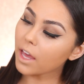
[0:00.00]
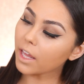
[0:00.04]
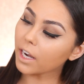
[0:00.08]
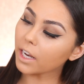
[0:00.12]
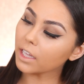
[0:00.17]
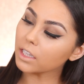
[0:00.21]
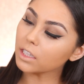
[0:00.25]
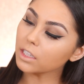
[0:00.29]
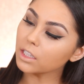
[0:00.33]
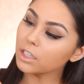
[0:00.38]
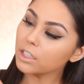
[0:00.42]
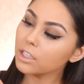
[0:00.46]
And
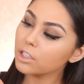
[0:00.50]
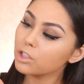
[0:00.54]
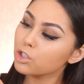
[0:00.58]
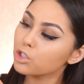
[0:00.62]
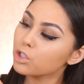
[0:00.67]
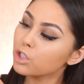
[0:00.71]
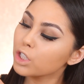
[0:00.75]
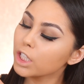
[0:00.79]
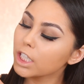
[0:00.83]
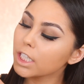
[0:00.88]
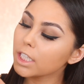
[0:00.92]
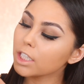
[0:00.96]
I
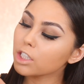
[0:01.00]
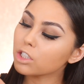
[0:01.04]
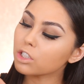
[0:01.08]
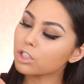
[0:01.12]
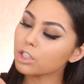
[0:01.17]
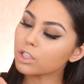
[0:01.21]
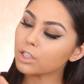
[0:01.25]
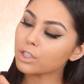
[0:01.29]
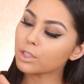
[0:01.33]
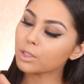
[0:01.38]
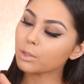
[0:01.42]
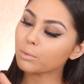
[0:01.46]
literally
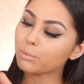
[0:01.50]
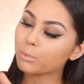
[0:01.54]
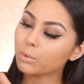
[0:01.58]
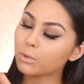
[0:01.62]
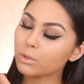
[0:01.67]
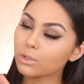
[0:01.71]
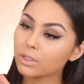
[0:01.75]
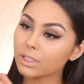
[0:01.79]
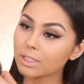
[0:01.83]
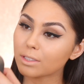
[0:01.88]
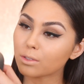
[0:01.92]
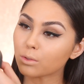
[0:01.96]
just
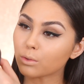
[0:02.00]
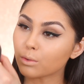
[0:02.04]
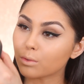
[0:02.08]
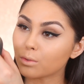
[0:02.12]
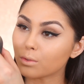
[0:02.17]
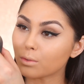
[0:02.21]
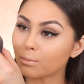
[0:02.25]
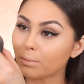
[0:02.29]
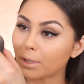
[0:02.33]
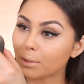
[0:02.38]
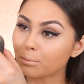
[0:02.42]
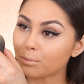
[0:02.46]
put it
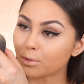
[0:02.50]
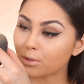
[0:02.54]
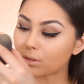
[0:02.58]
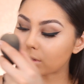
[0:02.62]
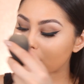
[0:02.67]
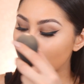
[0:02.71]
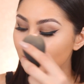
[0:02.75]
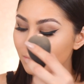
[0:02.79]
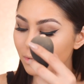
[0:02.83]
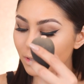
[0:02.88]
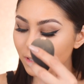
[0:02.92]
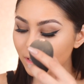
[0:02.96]
onto my
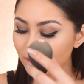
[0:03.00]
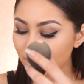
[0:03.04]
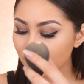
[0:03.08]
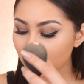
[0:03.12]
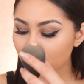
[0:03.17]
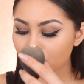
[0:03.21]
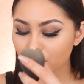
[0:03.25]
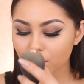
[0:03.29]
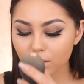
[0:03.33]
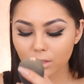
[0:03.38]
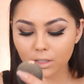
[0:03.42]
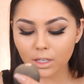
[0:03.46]
beauty
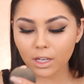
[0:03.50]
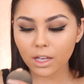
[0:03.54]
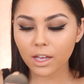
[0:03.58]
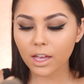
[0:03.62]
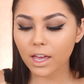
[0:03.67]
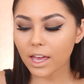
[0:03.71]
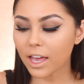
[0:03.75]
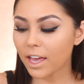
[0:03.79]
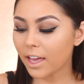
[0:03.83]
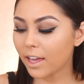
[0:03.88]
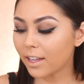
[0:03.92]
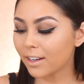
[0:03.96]
blender.
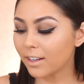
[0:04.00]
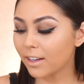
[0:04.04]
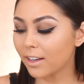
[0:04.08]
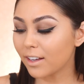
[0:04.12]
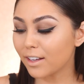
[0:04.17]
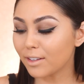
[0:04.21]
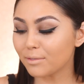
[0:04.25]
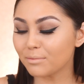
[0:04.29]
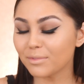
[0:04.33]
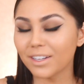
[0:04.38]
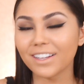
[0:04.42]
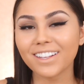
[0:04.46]
And
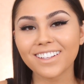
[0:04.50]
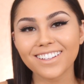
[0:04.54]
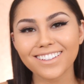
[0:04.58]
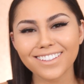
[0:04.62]
um,